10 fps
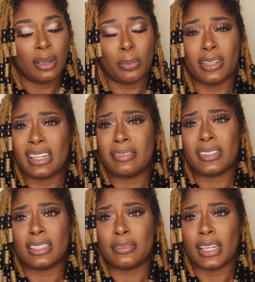relieved
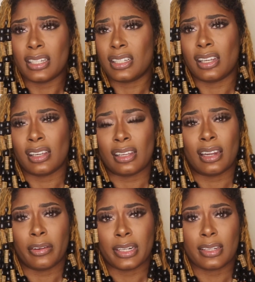of itching and
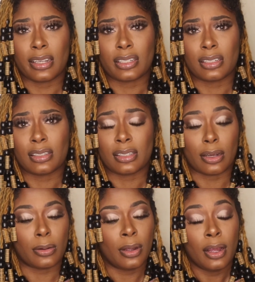irritation.
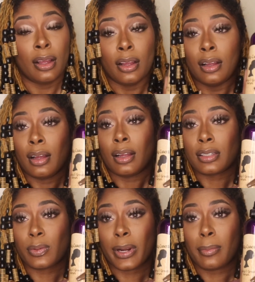So
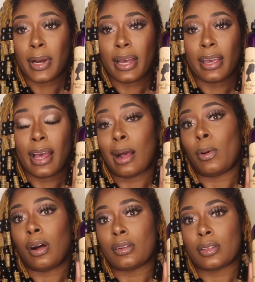swear by it. I
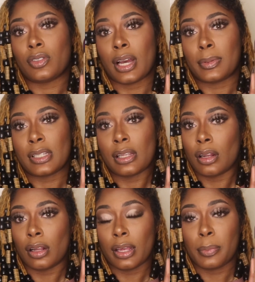will also drop this in
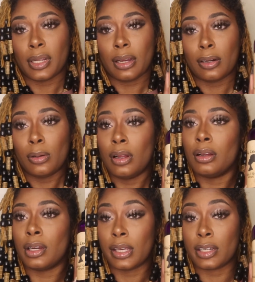the link below.
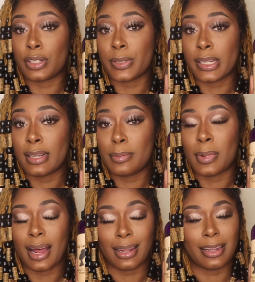Get you some.
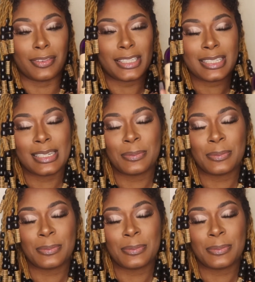I love it.